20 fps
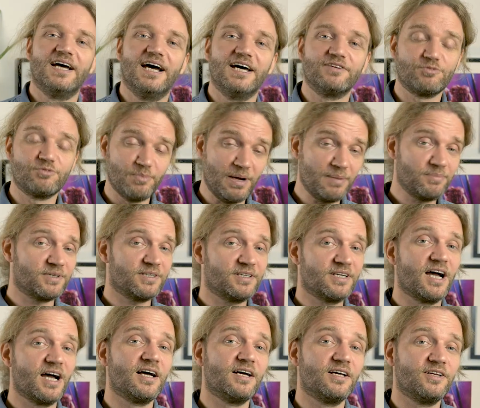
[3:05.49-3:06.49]
And remember,
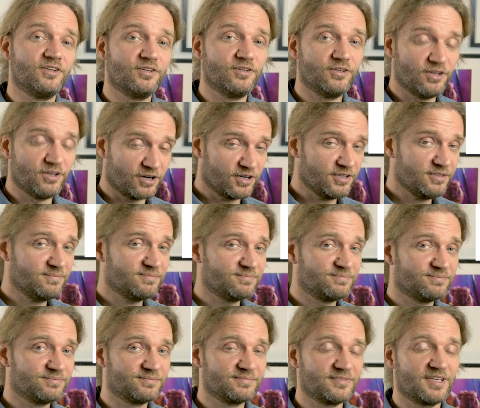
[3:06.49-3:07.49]
learn,
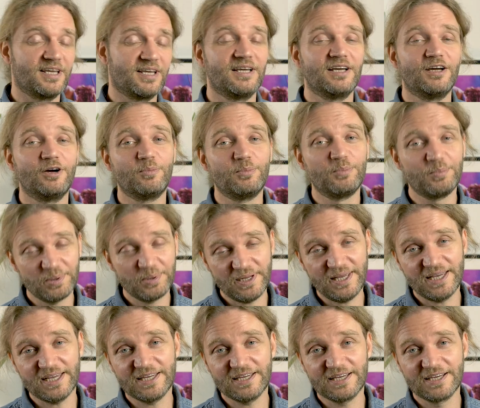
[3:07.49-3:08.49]

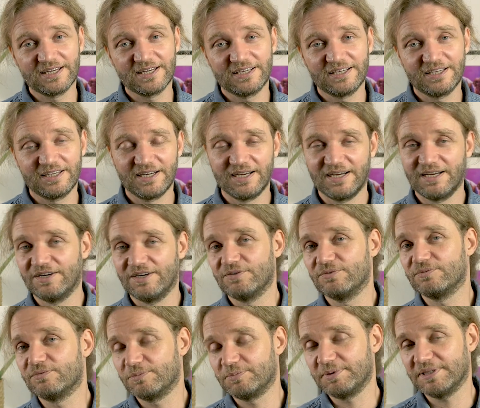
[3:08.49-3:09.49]
play,
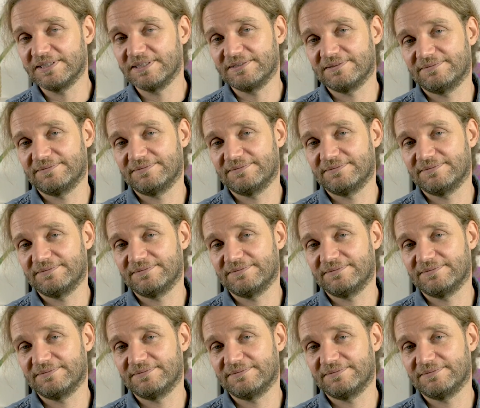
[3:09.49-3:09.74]
repeat.